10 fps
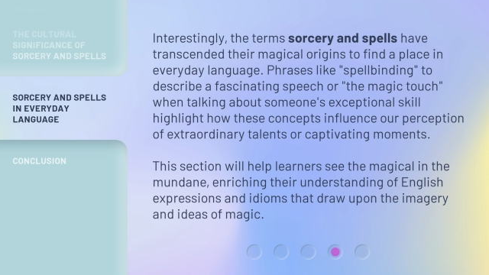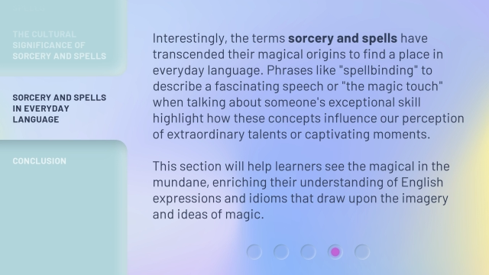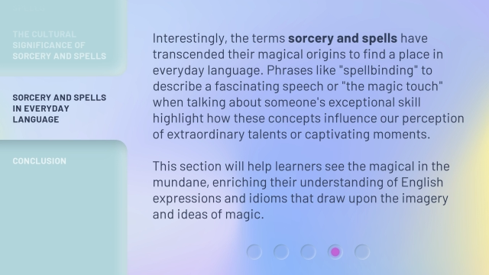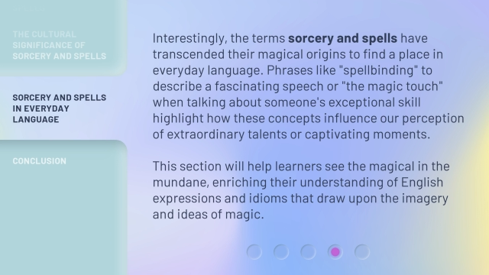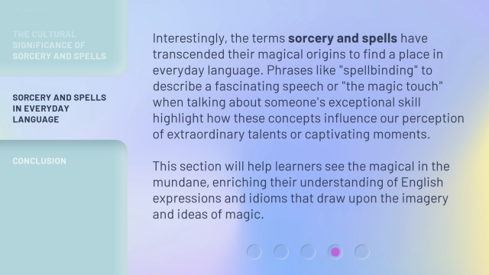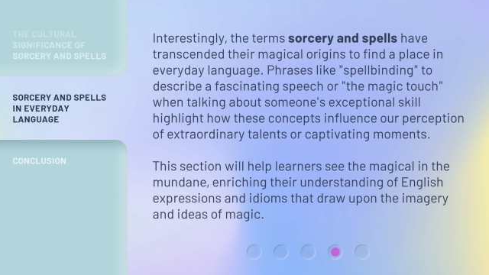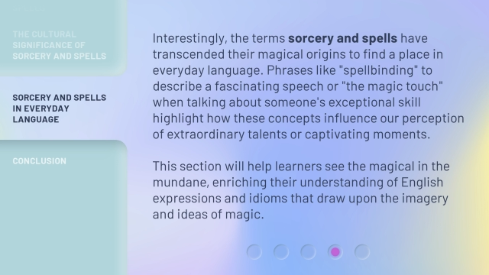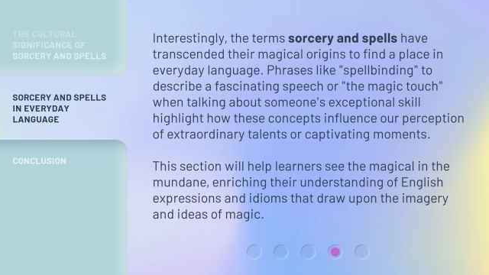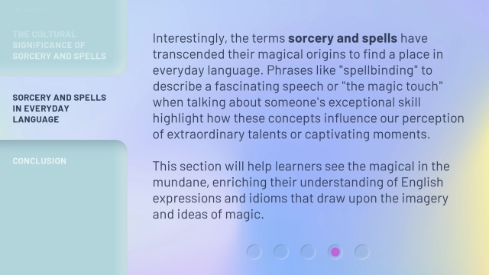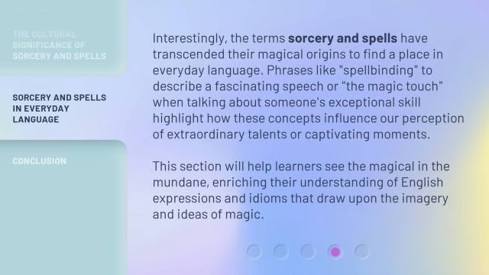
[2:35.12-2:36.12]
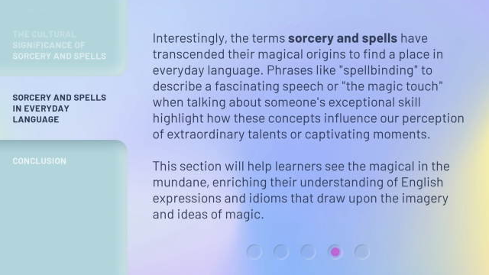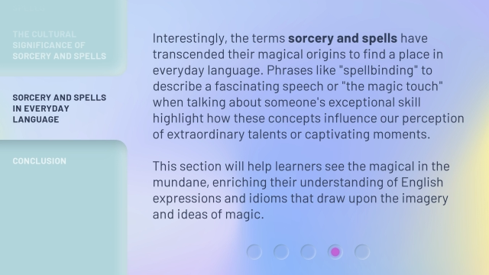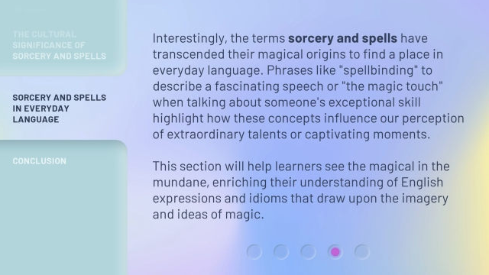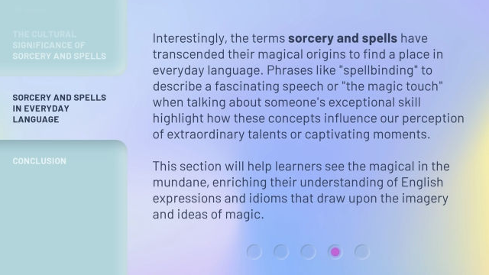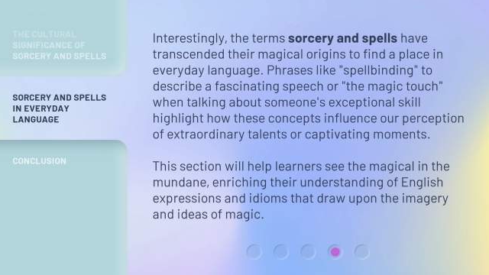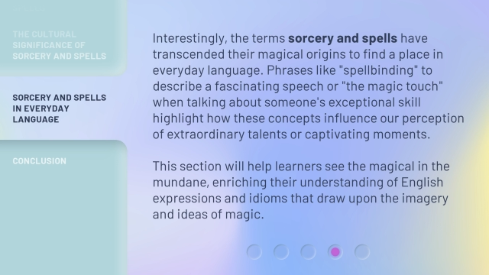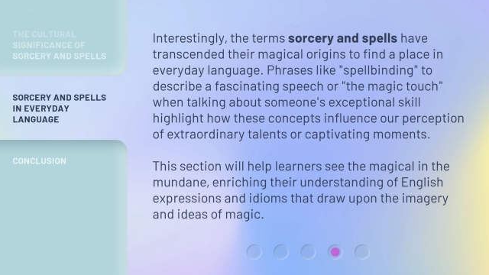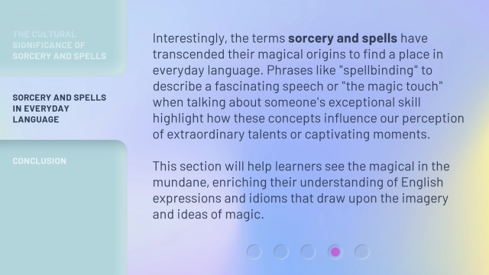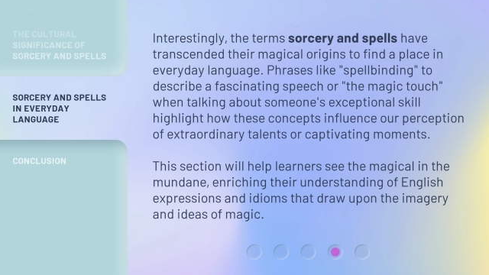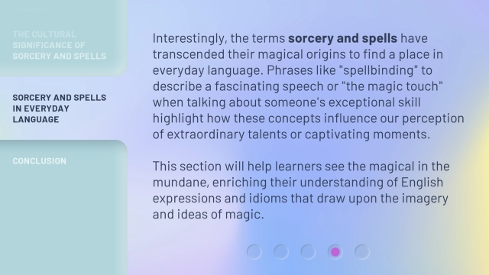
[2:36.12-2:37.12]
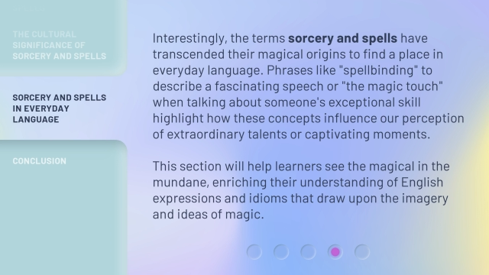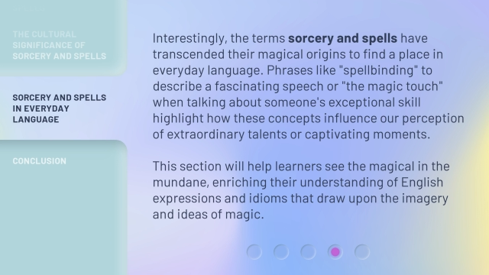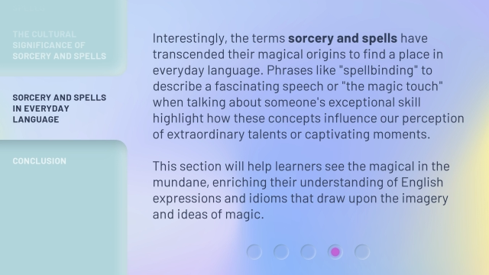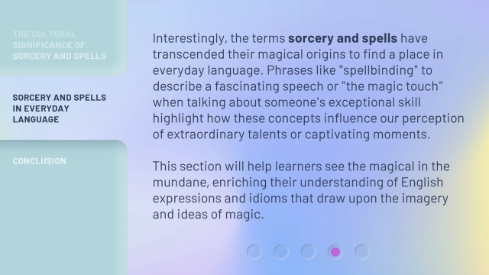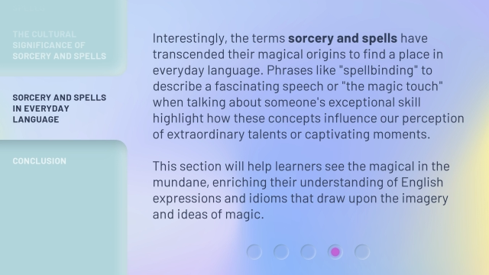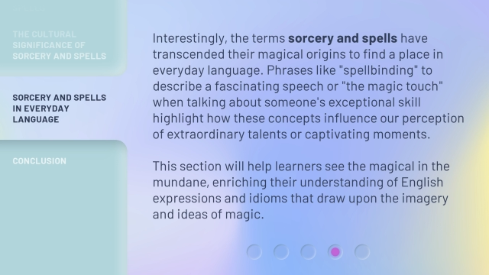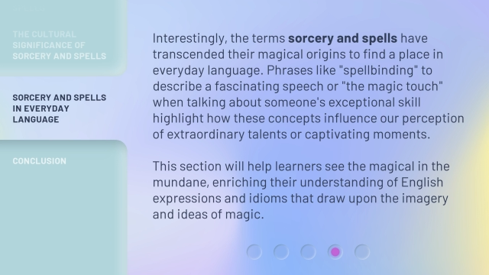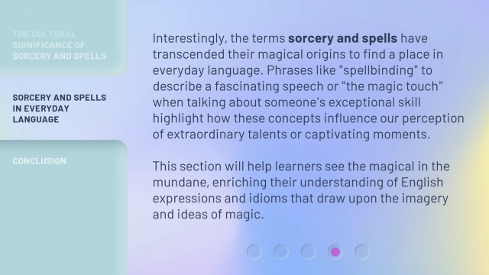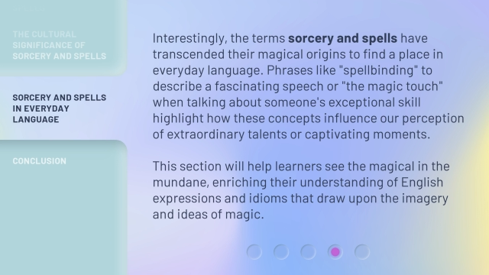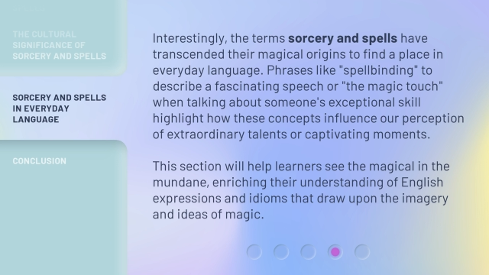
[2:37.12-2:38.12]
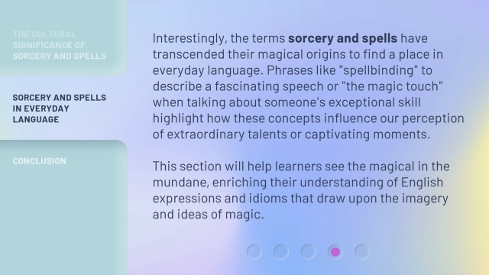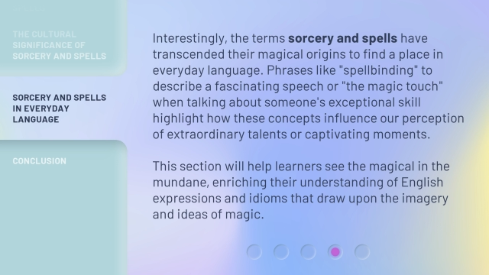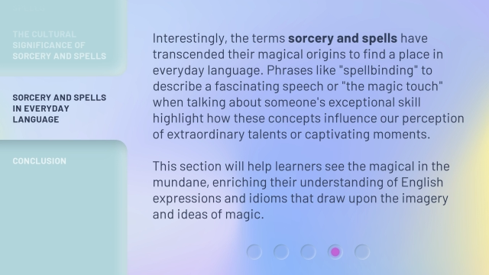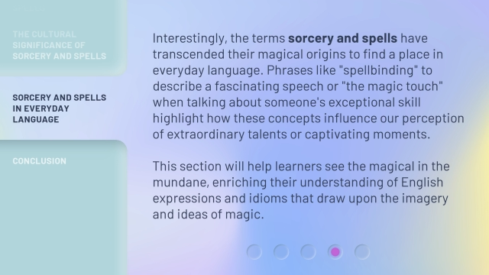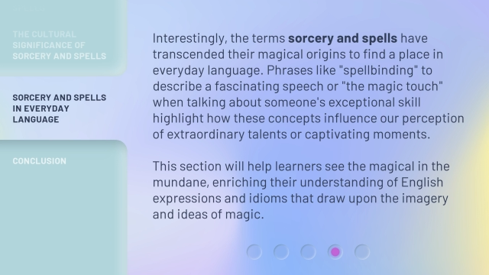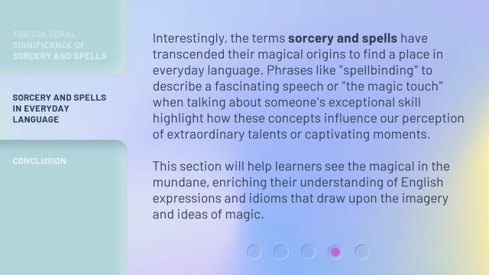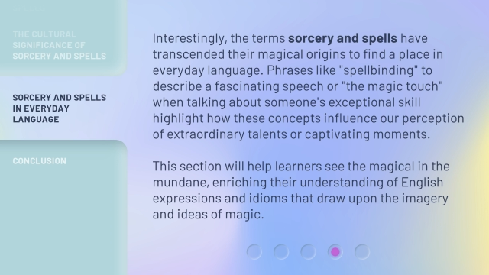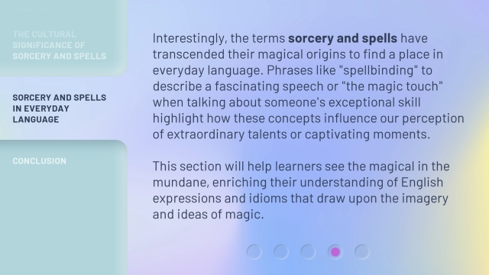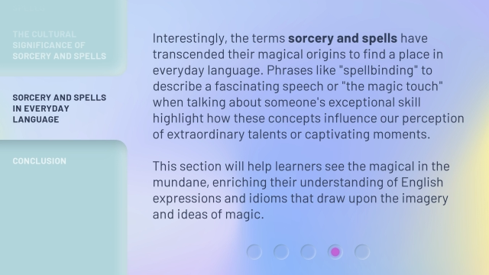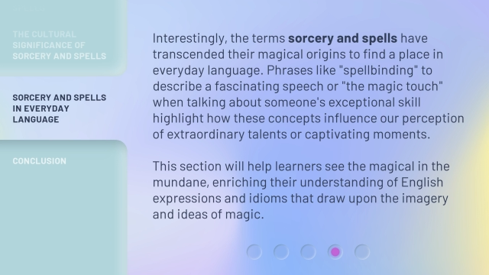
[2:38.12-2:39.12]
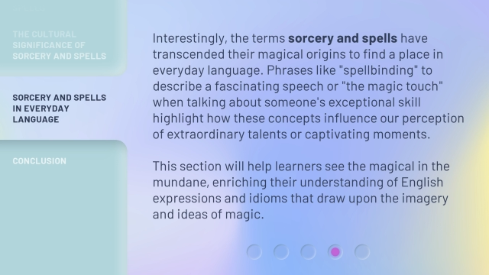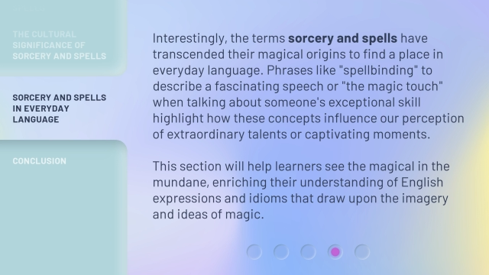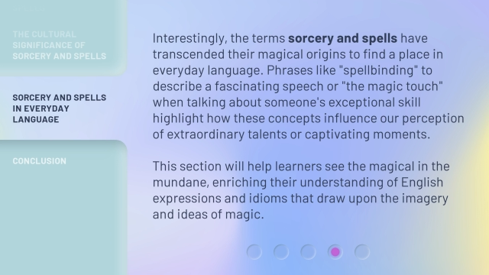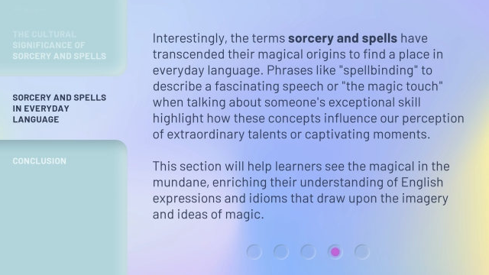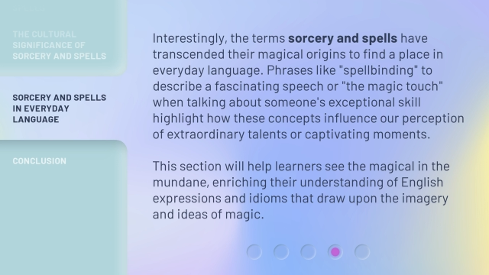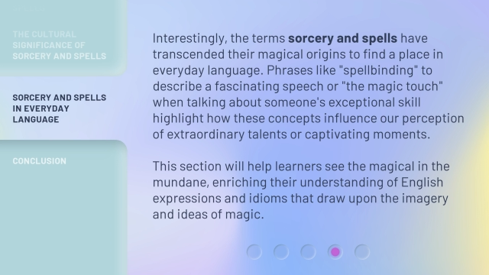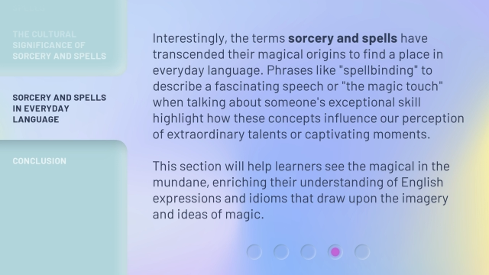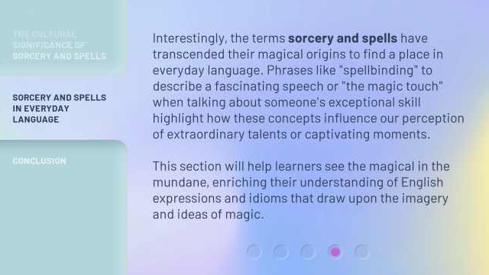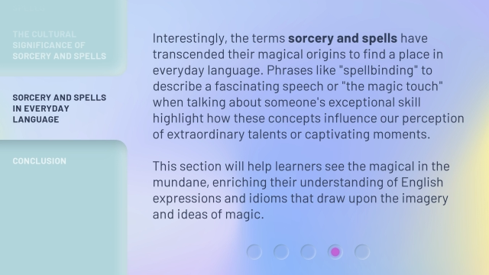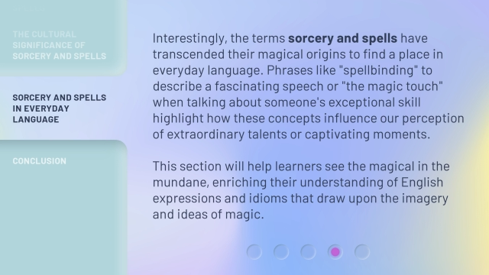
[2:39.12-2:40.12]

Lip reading: No face is visible, so there are no lips to read.